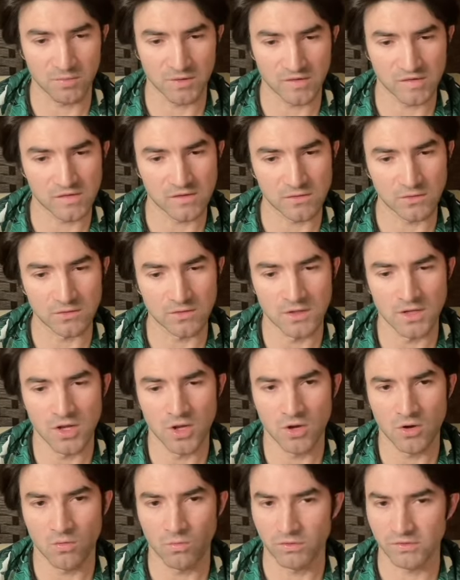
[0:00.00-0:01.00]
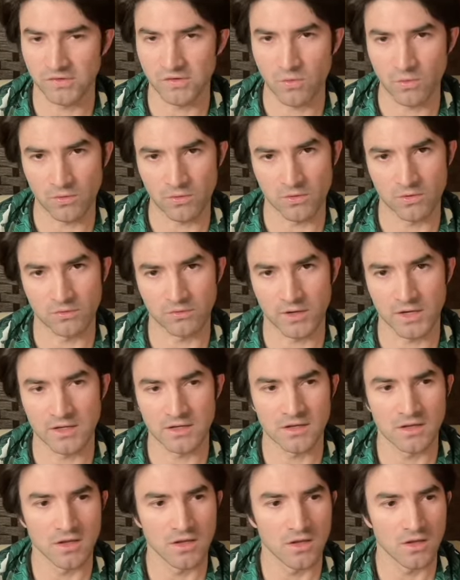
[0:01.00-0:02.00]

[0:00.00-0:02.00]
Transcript: But still, what's going on, right?